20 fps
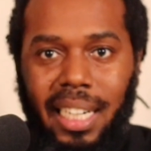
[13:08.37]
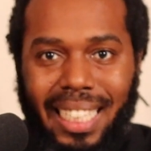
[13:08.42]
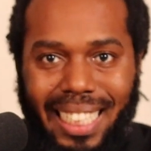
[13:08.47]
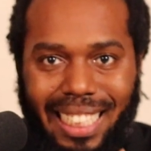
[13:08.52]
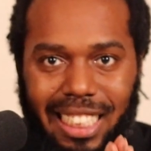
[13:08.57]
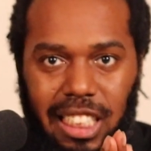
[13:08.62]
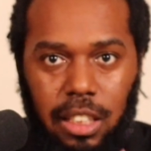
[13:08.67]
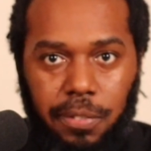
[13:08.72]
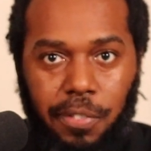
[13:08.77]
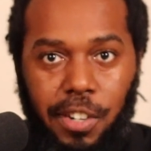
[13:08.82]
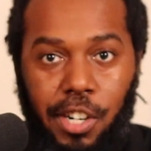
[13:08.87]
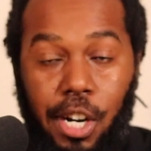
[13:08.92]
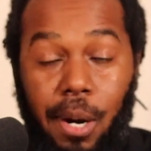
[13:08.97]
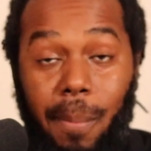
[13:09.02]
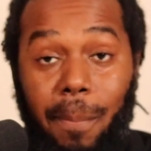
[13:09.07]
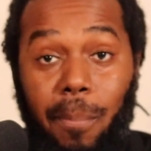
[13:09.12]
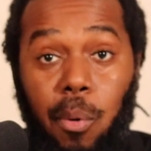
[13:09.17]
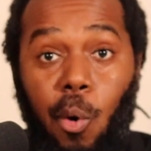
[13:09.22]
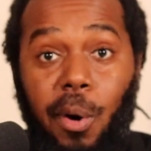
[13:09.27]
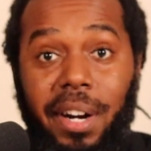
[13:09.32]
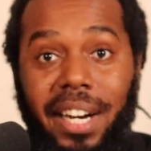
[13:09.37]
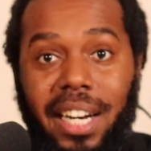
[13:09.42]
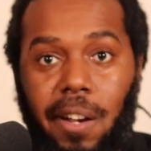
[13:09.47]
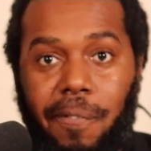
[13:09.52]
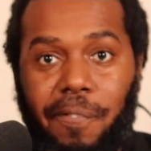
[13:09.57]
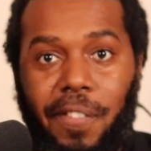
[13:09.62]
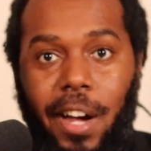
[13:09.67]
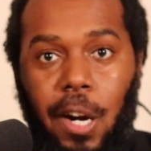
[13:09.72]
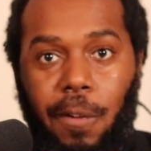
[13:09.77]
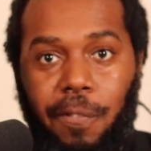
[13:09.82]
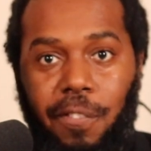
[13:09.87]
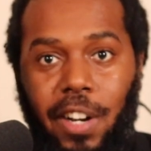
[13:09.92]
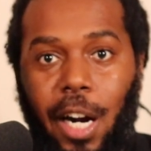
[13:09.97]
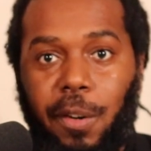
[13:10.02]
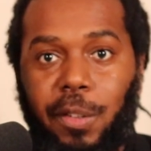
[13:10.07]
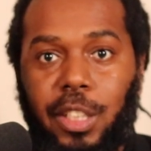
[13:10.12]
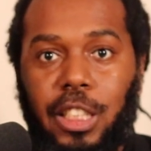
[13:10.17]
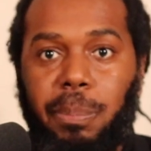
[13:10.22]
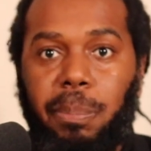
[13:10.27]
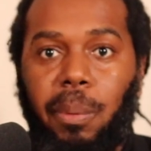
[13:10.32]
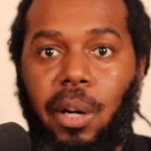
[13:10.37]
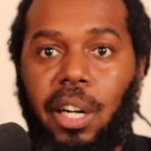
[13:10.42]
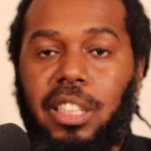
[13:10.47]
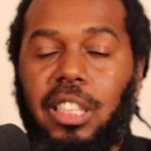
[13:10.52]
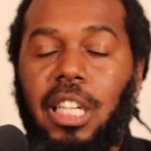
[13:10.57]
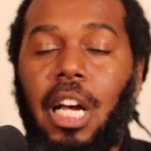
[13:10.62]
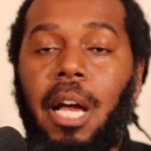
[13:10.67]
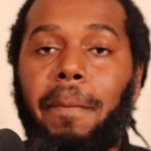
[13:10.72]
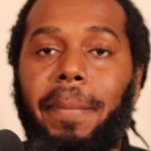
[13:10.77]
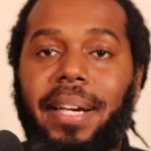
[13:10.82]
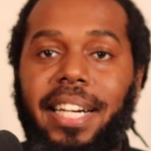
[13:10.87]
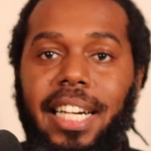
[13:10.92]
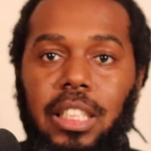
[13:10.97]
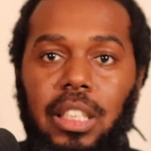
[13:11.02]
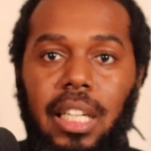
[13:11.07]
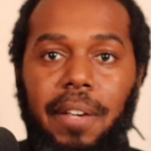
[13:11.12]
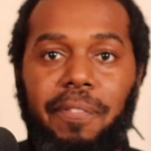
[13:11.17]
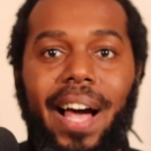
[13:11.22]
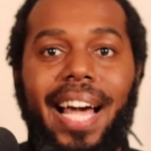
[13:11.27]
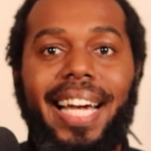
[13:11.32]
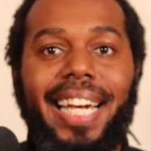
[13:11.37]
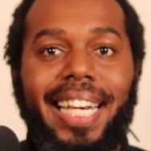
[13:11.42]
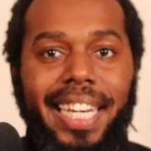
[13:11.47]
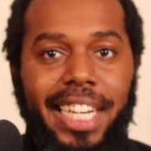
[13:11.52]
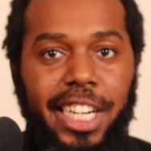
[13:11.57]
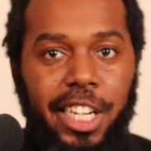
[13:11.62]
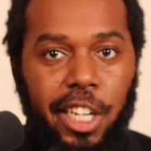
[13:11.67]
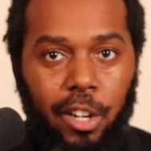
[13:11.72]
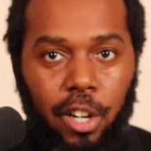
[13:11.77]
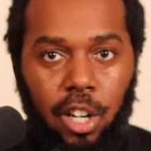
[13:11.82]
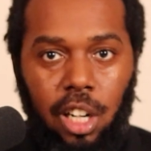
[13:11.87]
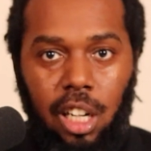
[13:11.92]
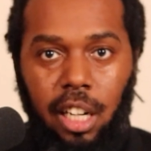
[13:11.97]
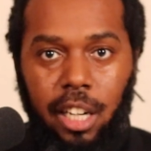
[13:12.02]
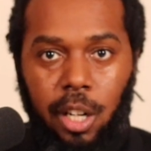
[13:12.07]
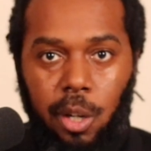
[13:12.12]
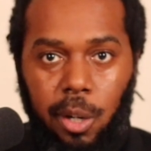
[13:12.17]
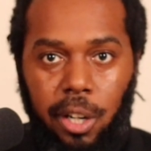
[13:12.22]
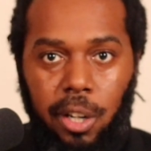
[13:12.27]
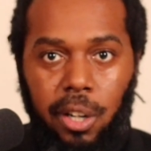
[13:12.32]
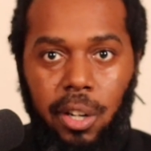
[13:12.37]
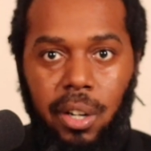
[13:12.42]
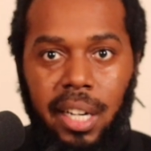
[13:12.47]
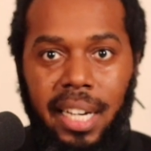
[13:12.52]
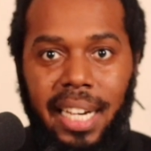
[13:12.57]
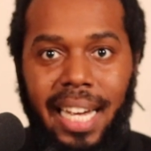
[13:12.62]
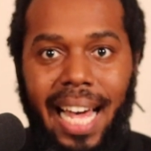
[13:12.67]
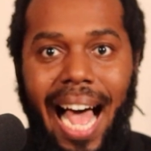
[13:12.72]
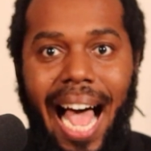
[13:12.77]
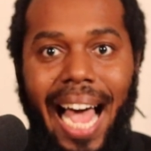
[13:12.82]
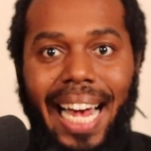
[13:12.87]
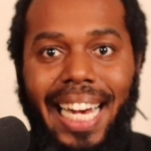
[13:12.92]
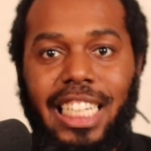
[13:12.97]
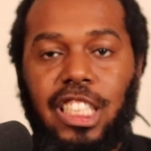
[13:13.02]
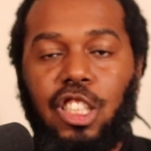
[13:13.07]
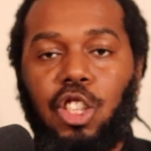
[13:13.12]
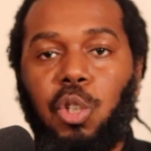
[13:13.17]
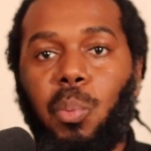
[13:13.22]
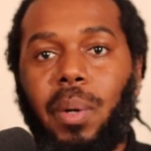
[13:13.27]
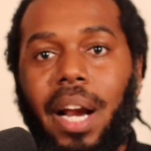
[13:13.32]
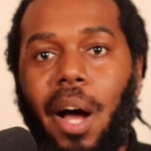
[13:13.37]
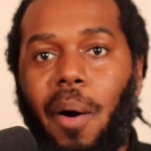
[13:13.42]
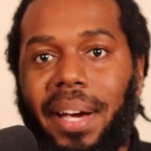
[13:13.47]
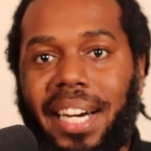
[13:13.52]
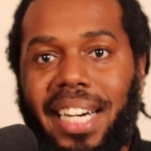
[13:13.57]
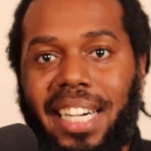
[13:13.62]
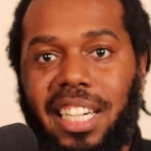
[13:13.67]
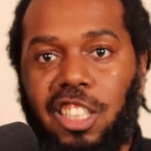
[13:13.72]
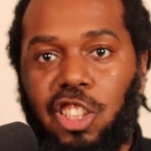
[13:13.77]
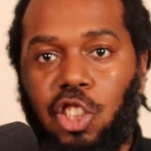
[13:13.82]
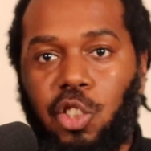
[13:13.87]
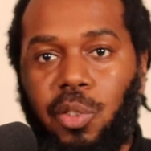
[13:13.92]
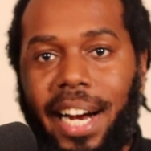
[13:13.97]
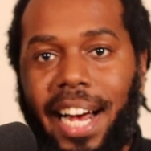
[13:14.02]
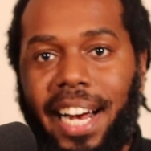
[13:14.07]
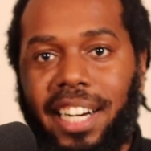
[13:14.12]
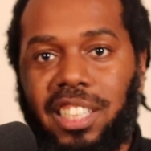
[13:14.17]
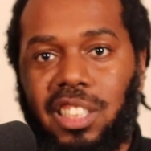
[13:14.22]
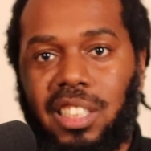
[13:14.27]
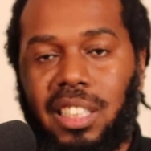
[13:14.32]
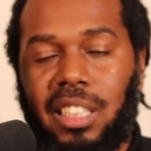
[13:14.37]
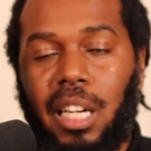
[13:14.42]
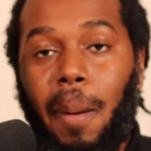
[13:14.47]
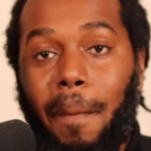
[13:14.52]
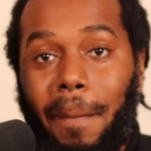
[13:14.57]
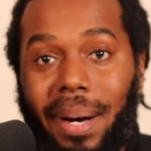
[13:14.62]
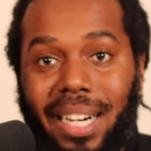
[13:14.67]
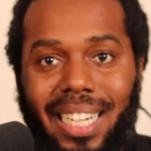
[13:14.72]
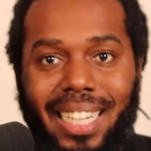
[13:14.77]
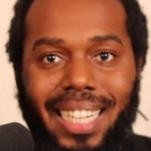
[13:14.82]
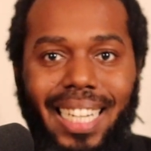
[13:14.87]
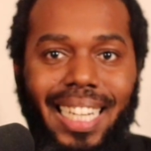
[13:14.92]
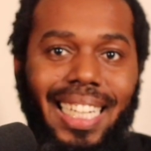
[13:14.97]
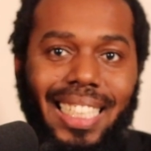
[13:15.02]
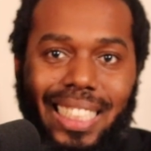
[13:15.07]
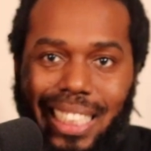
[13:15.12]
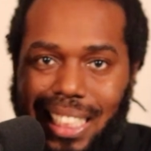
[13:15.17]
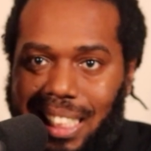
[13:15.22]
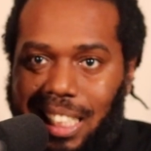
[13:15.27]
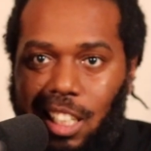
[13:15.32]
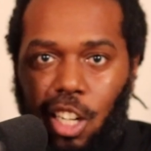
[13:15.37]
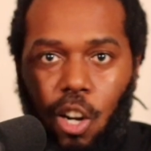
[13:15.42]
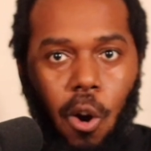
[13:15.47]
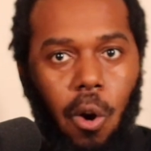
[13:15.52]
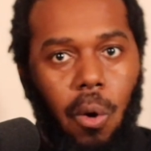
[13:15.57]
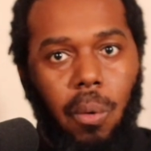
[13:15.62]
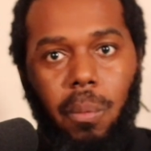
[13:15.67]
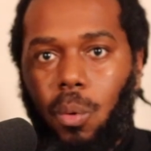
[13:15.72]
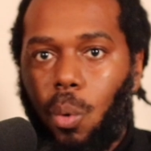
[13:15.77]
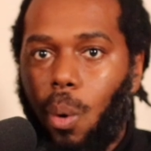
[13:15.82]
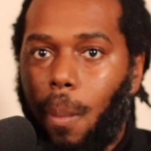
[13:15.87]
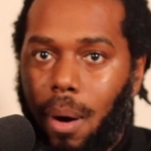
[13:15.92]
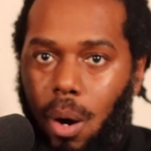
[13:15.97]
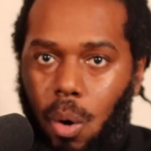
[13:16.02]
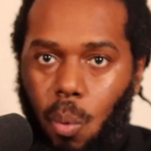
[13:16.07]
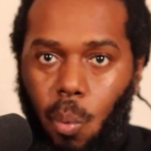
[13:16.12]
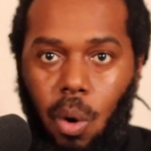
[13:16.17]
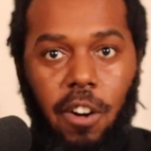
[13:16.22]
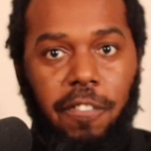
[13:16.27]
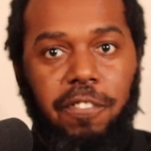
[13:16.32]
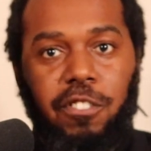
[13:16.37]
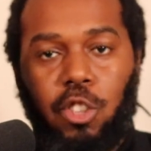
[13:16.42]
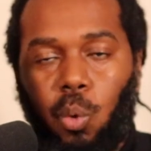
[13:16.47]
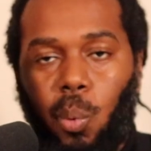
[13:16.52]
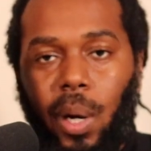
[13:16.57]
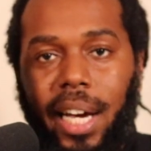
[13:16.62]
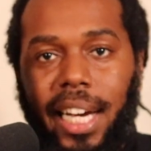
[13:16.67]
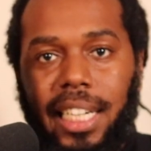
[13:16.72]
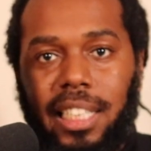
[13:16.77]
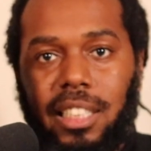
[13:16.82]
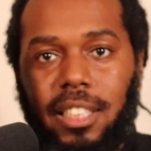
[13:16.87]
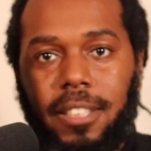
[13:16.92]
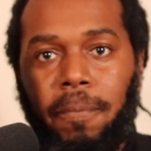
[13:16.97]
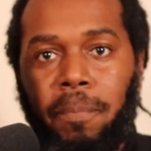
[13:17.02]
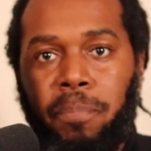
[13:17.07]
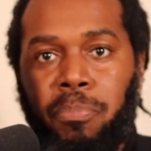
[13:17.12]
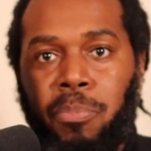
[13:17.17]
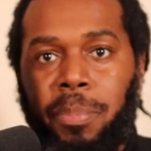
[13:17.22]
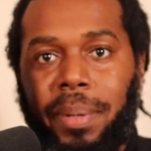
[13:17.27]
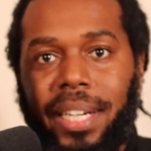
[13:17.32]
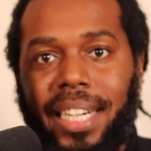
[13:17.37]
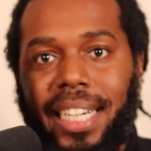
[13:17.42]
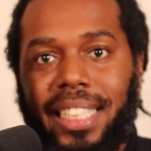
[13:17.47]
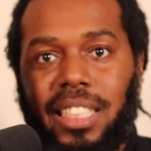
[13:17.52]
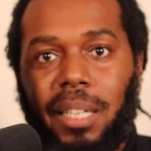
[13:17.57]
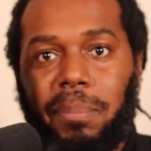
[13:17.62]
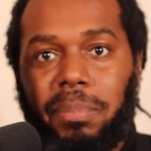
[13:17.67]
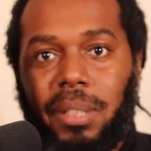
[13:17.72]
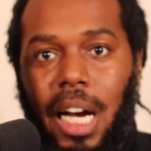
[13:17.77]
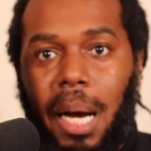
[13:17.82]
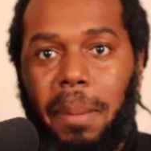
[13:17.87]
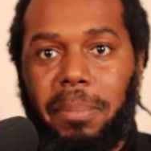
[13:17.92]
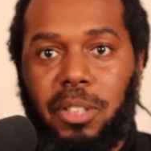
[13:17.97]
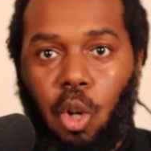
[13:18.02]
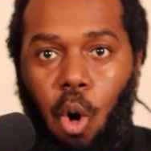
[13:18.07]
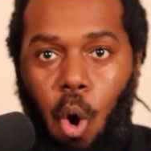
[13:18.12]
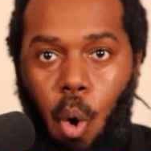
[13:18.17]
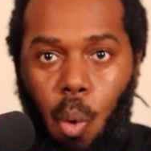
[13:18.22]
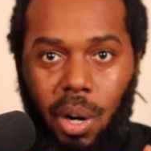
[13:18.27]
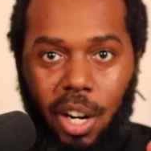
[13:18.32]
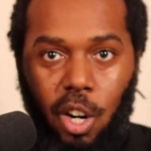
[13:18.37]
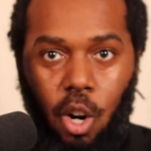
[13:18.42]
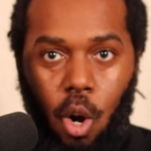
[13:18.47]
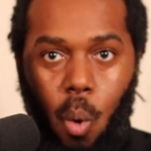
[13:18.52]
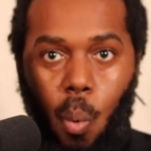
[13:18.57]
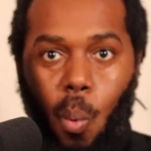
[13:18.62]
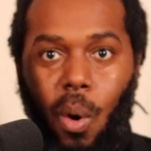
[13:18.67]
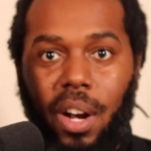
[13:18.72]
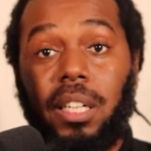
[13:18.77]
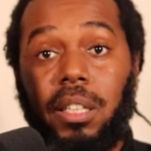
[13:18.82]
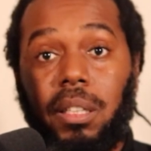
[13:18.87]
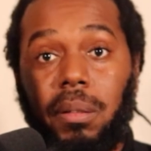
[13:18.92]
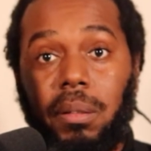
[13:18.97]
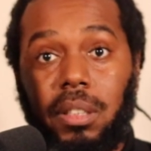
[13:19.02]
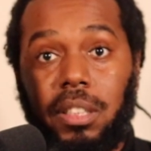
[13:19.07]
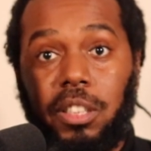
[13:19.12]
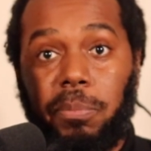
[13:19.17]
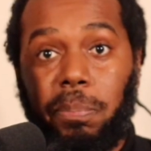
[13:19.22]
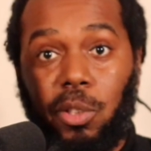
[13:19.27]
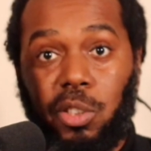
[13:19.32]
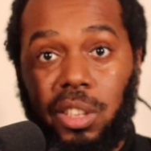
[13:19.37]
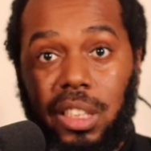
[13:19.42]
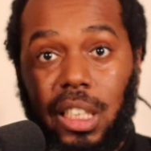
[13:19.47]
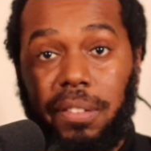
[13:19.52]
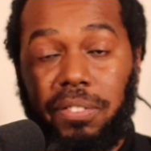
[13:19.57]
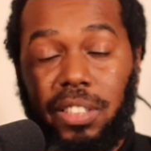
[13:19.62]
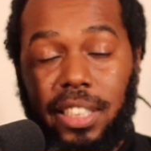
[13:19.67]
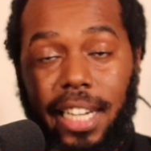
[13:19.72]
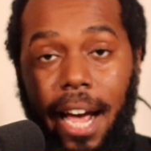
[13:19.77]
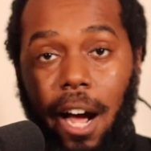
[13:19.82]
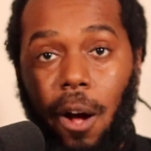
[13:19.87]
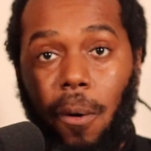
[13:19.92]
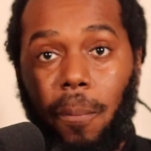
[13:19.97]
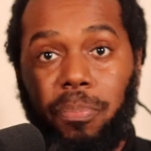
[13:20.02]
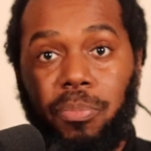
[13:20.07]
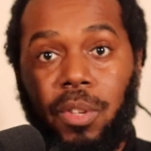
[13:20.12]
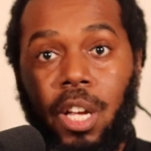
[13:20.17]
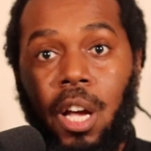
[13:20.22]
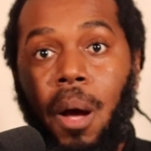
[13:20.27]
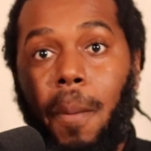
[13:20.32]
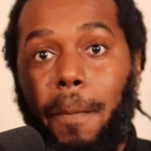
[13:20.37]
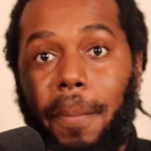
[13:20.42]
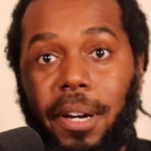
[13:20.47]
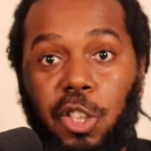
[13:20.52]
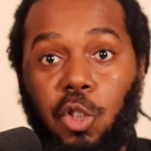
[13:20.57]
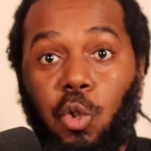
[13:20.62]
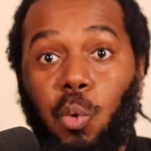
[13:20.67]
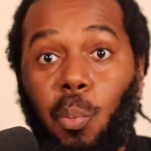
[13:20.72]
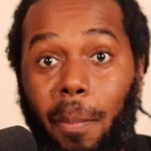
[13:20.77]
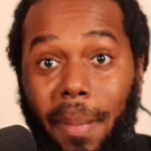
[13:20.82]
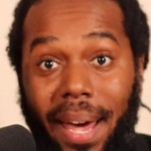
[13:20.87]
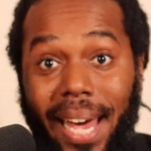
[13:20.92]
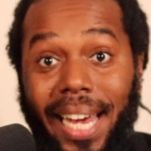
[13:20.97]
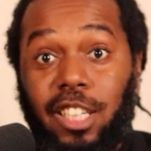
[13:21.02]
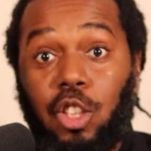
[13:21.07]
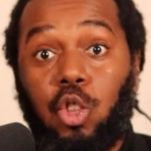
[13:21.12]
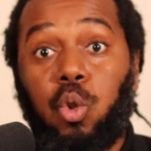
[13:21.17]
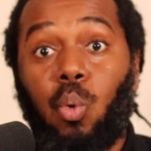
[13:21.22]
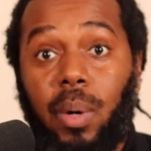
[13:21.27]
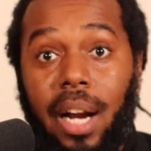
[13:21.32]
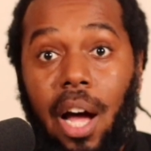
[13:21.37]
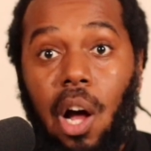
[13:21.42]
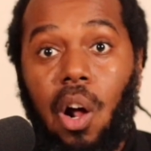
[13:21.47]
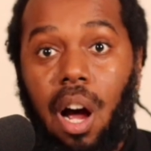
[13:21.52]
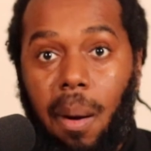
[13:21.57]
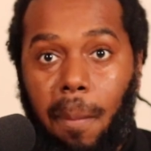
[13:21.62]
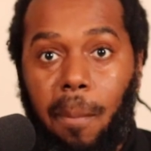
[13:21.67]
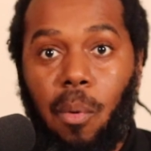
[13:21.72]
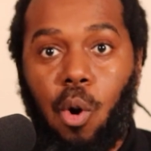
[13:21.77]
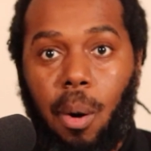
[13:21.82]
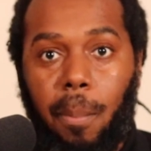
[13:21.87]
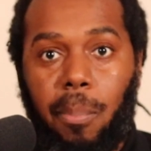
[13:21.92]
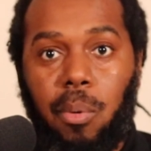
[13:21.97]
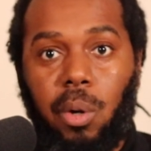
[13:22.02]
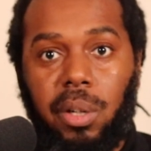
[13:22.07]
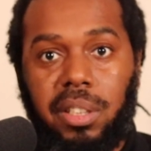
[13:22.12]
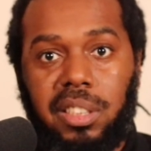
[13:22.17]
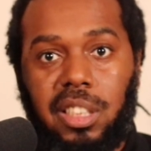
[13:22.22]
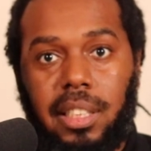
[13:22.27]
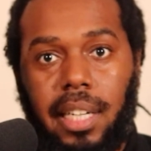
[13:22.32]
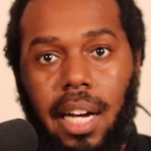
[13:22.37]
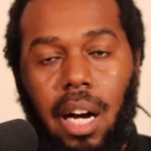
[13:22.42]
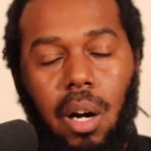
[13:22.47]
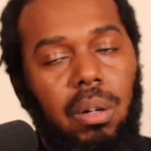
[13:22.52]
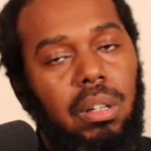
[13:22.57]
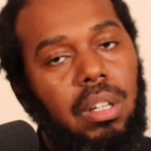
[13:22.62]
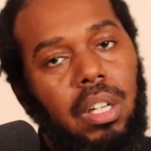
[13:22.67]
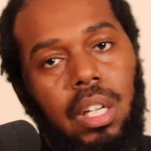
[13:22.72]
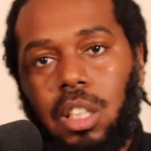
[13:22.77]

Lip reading: This is very important in the fight or flight response because if I can hear clearer, I can tune out any distractions. But the thing is, this can go one of two ways because sometimes you hone in on one perceived sound, but you may tune out a more important sound.